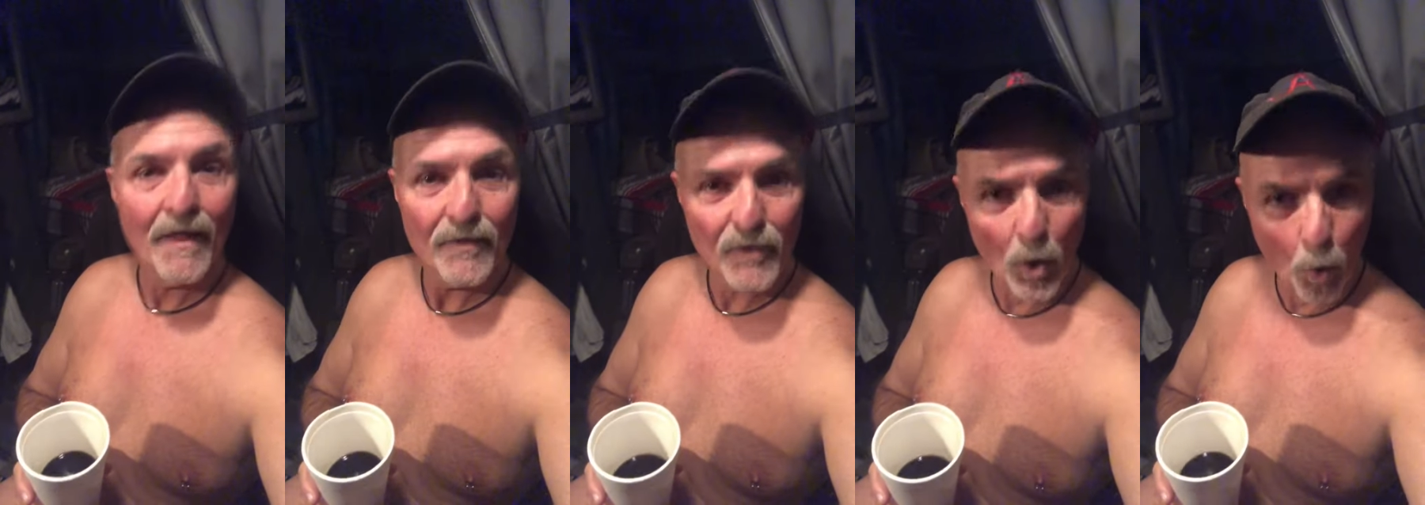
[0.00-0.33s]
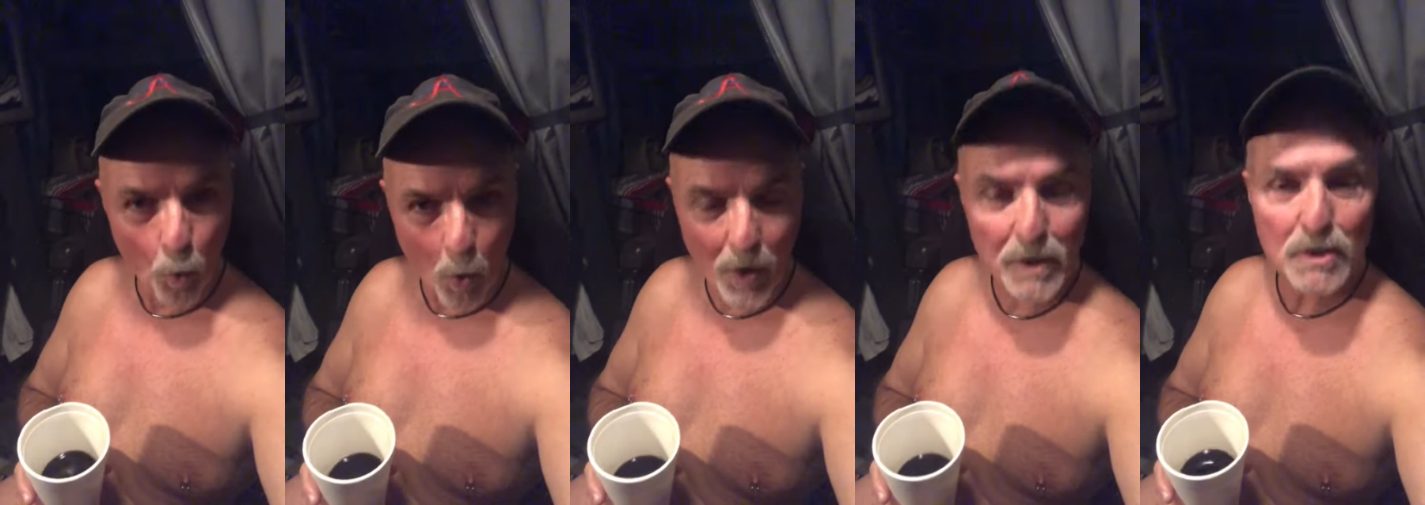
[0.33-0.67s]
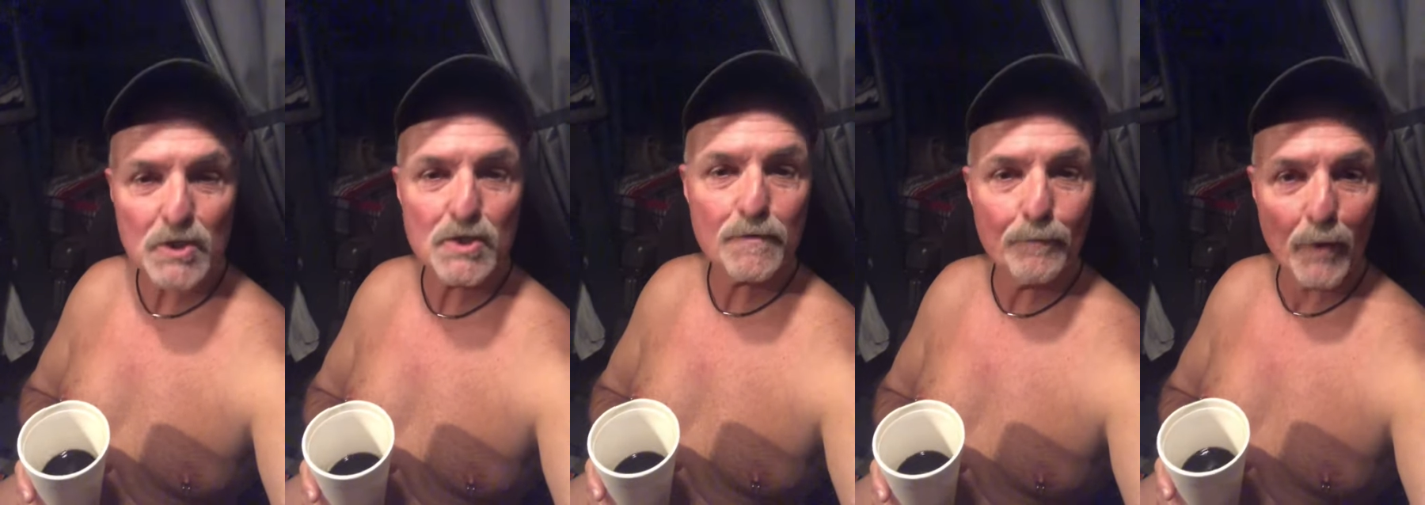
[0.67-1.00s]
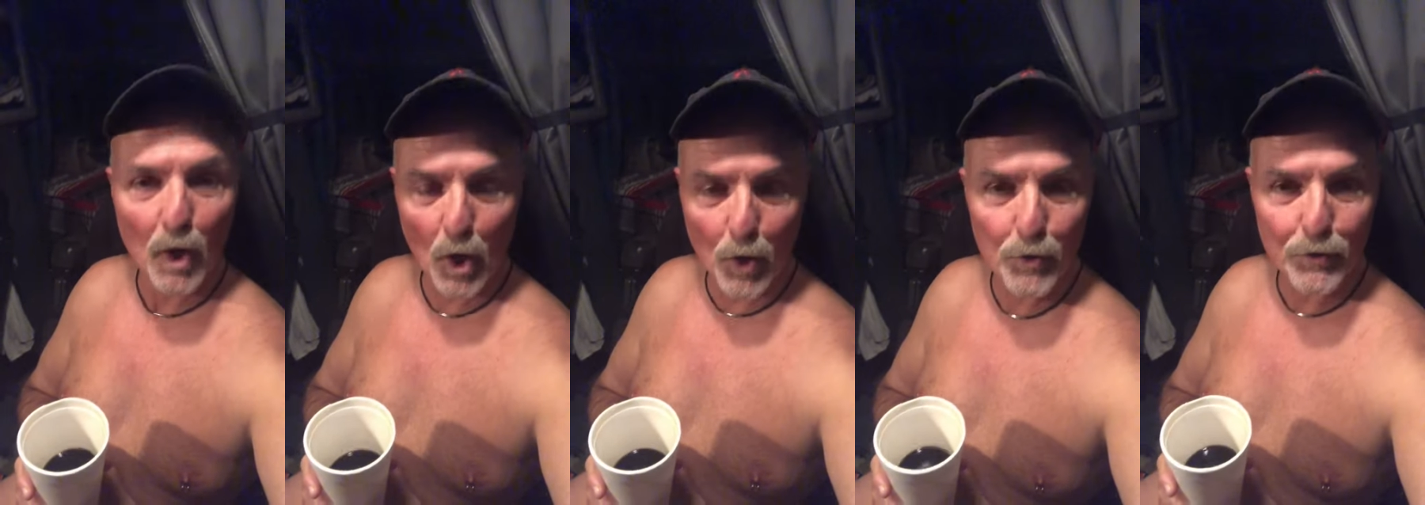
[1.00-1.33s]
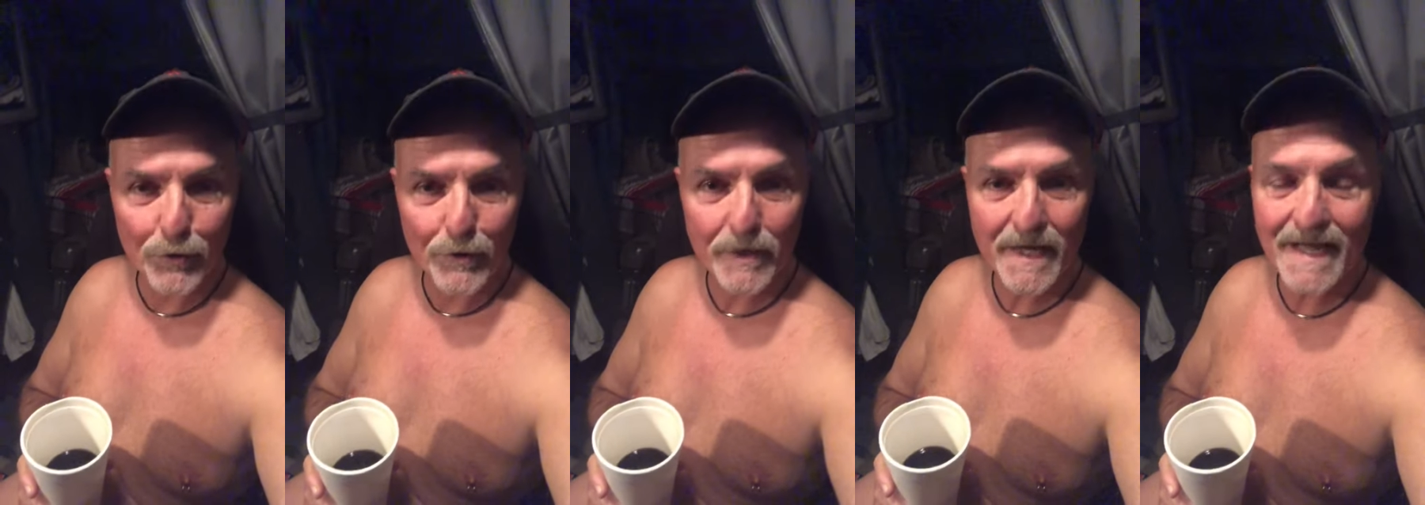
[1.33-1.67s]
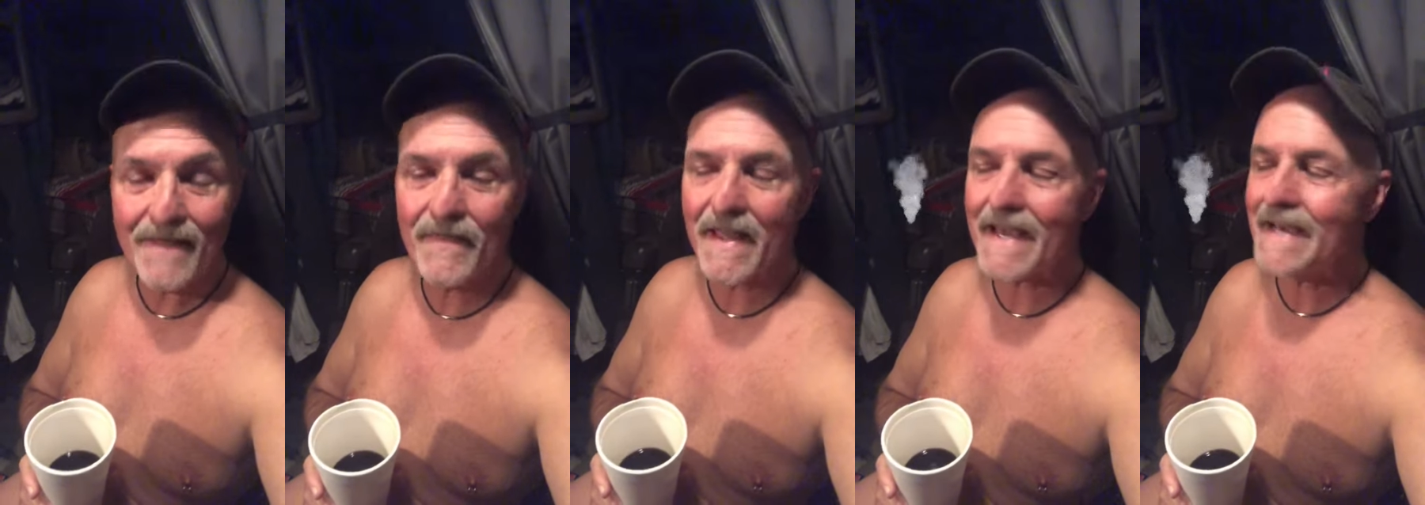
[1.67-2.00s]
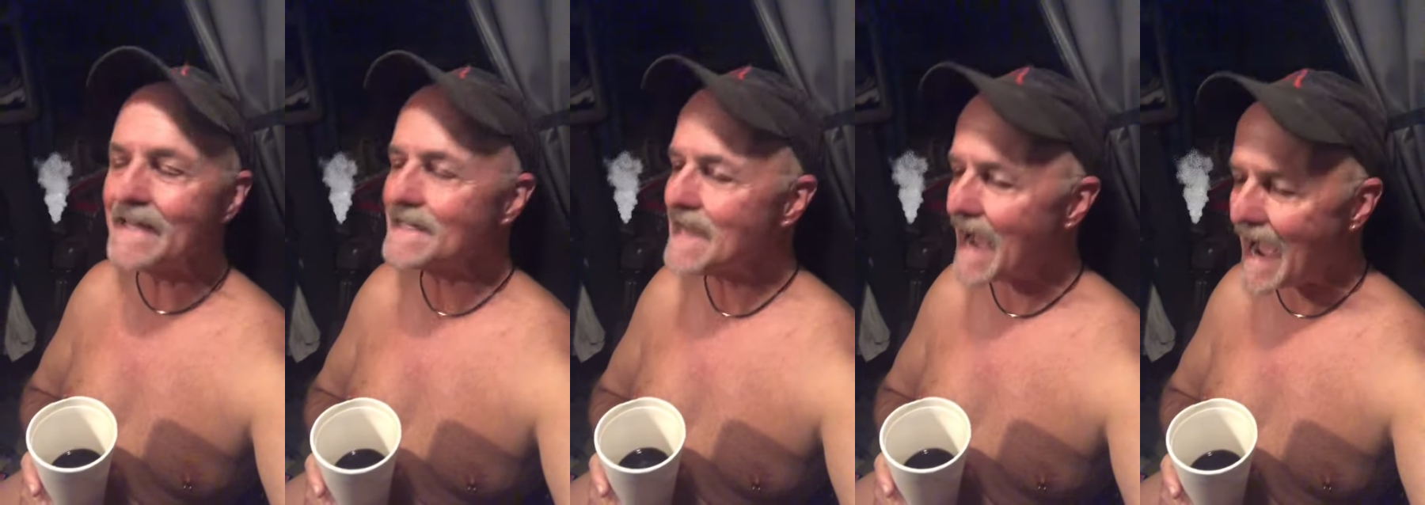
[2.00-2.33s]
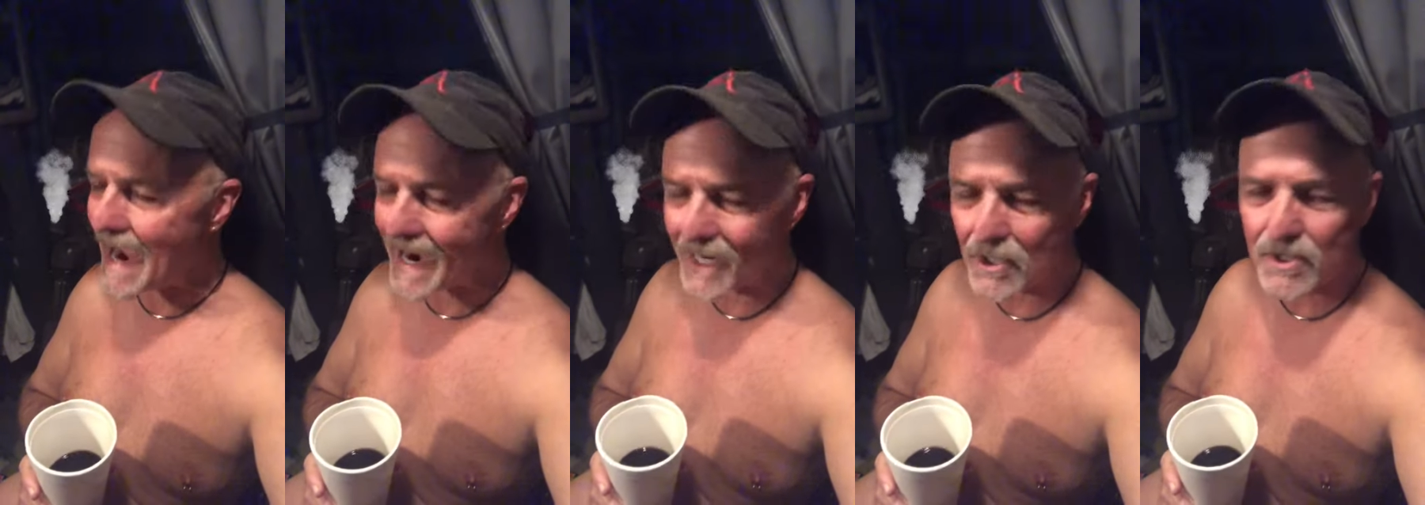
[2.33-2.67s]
The worst polluter in the entire